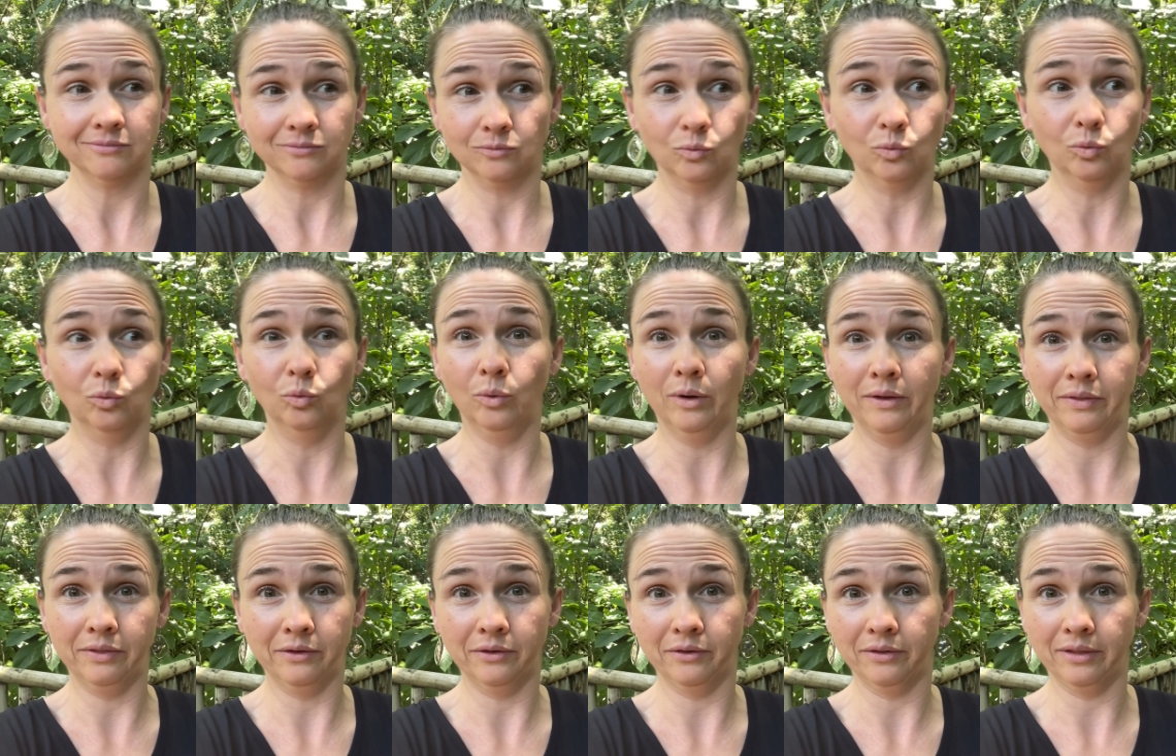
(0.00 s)

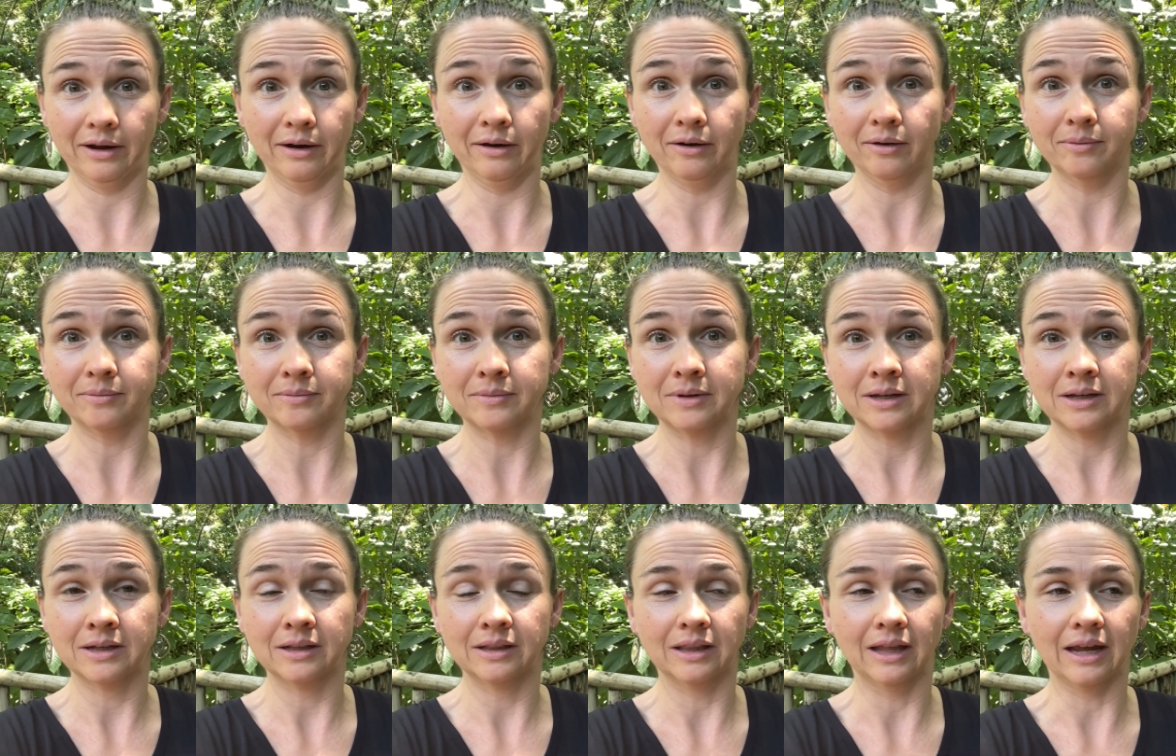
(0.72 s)
when they're there.
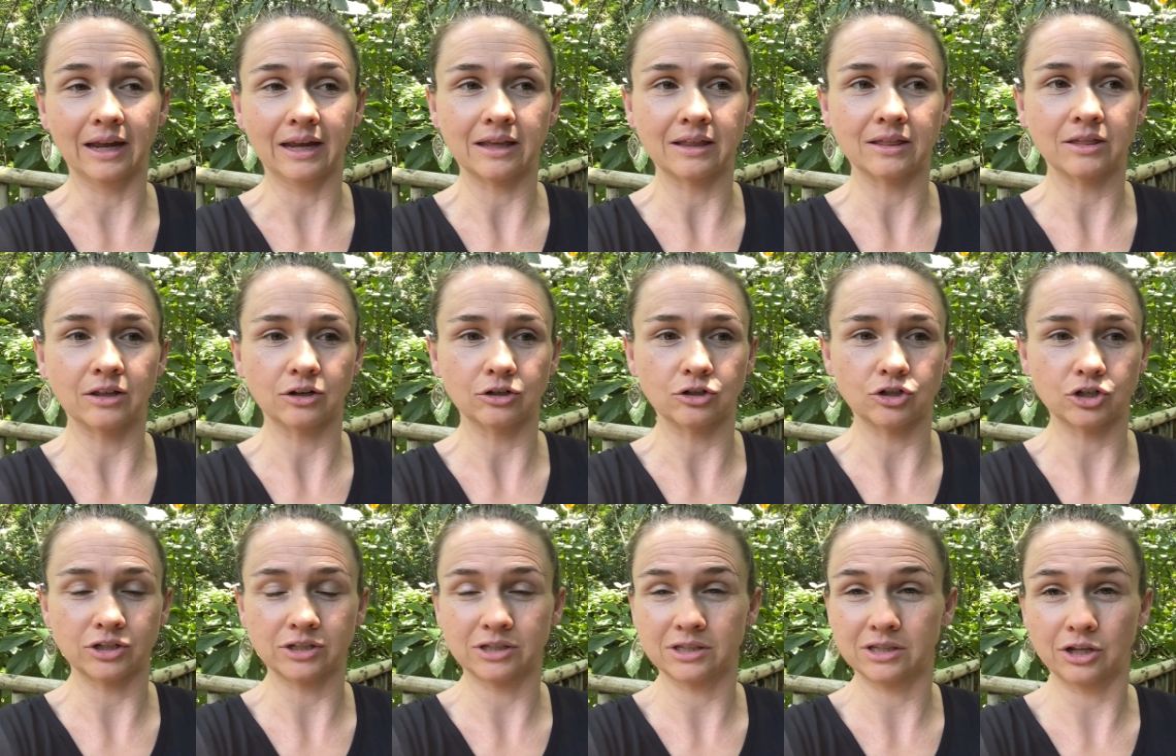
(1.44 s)
Like they're
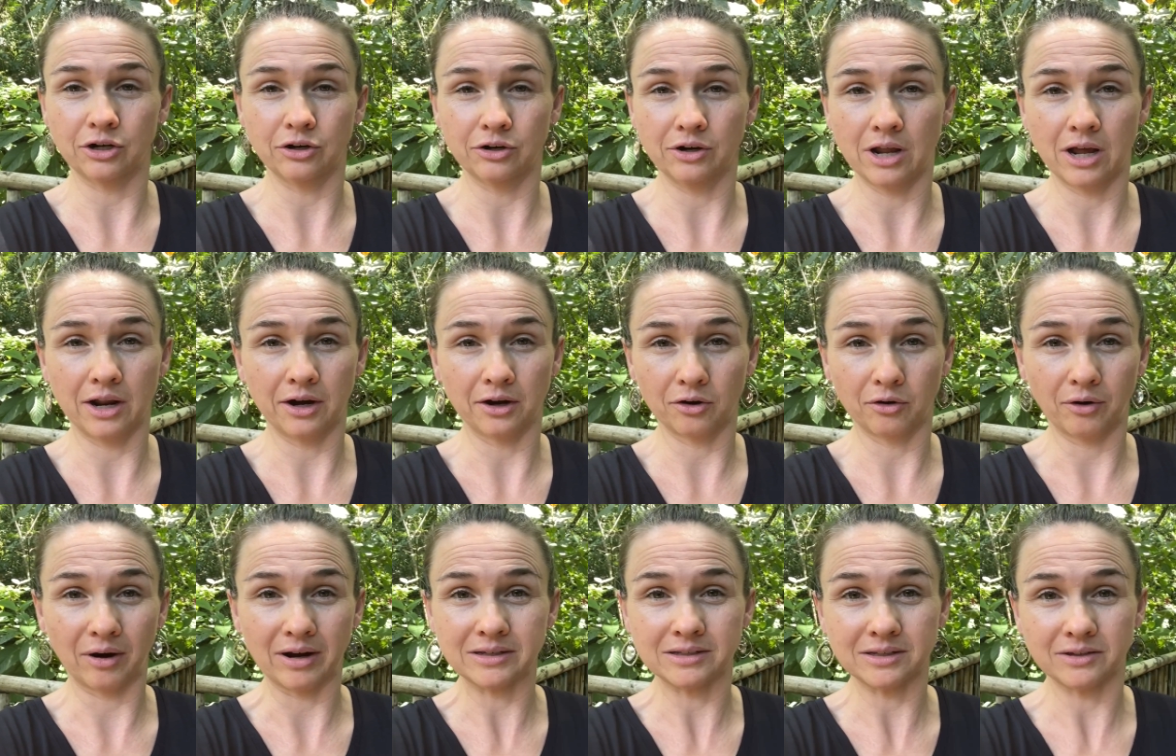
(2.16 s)
just, they're not
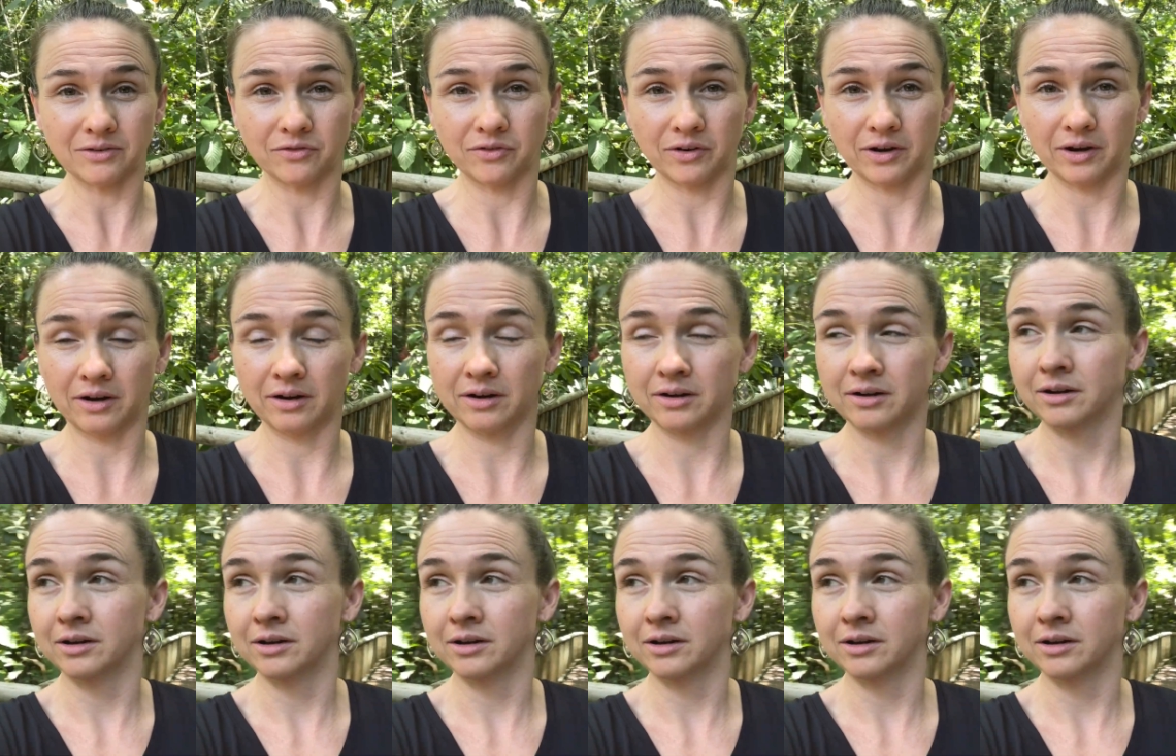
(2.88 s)
aggressive here.